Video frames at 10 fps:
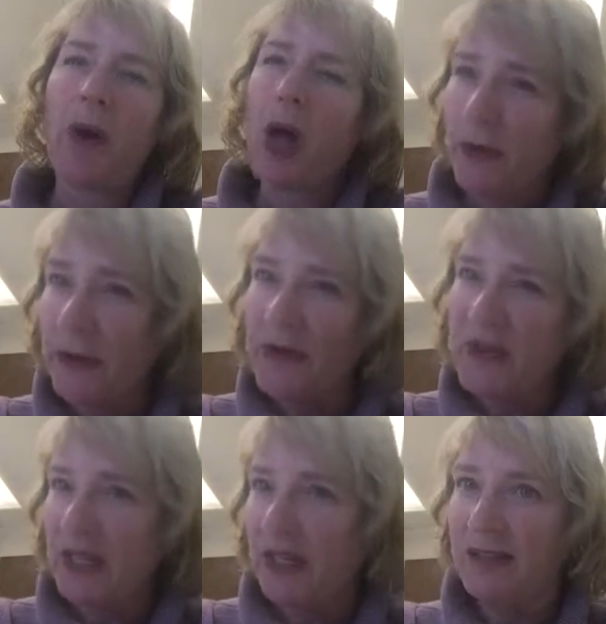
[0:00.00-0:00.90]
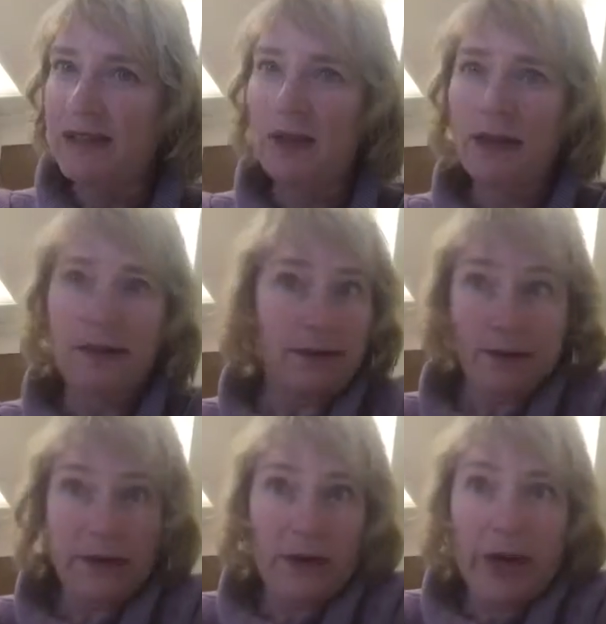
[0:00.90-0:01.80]
all of those things,
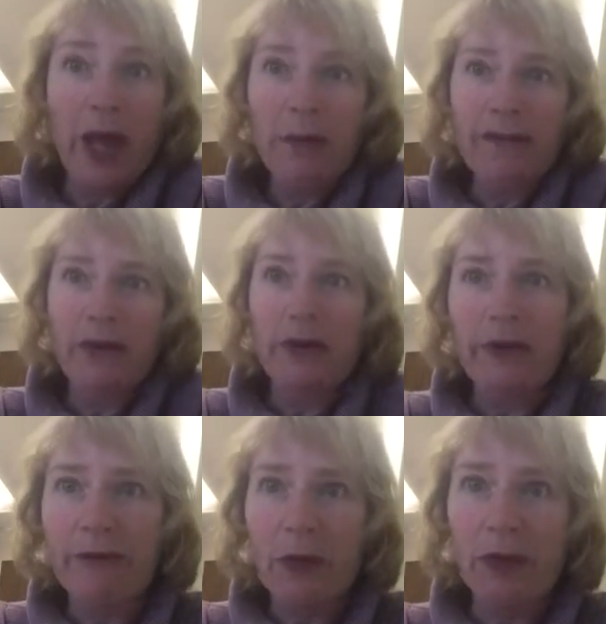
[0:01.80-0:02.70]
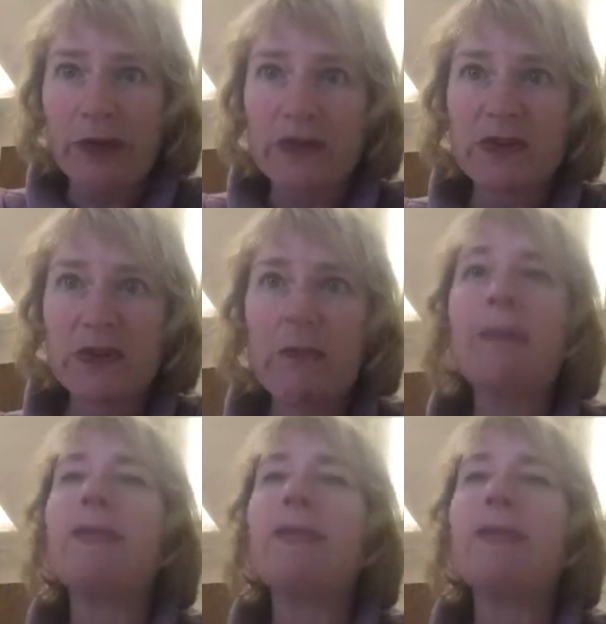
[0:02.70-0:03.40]
they're helpful, of course.